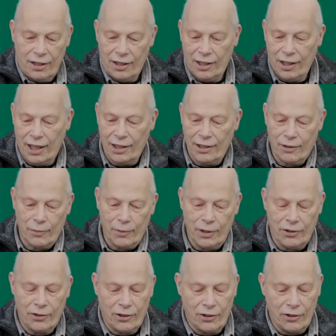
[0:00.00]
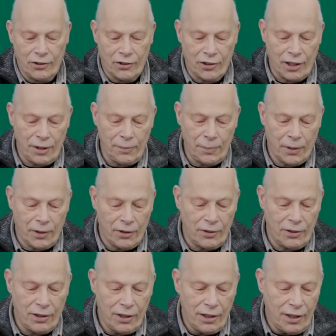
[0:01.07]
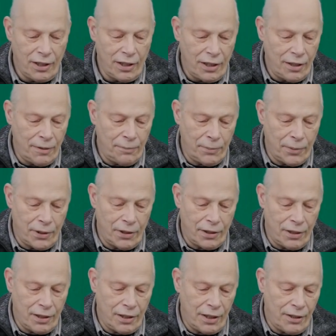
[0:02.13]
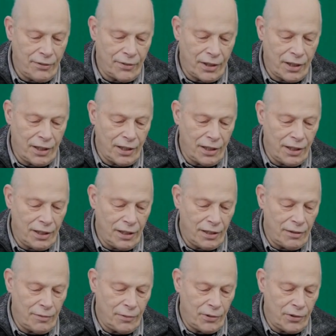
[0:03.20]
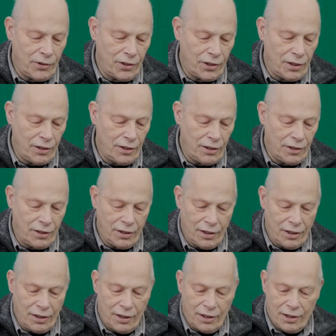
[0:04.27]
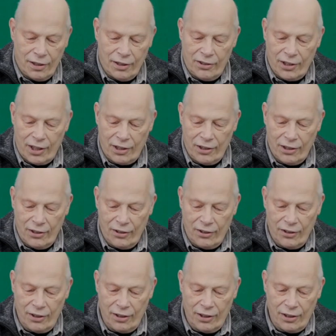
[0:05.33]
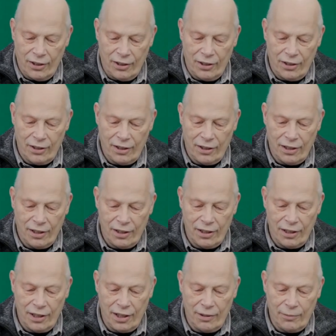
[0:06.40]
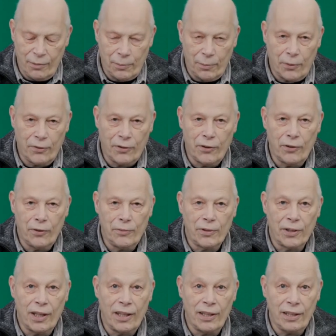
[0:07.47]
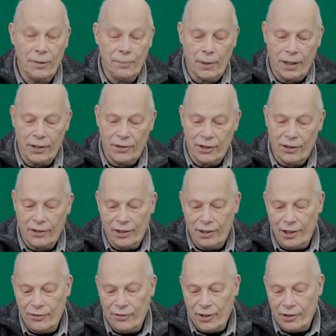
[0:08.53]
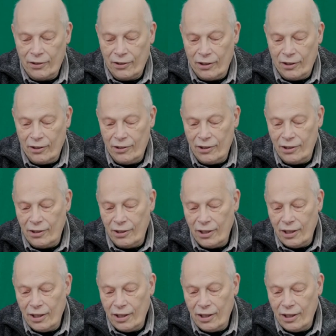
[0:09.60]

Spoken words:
length when it's on a tripod, but if I was to set it there, it would perform slightly better than if I started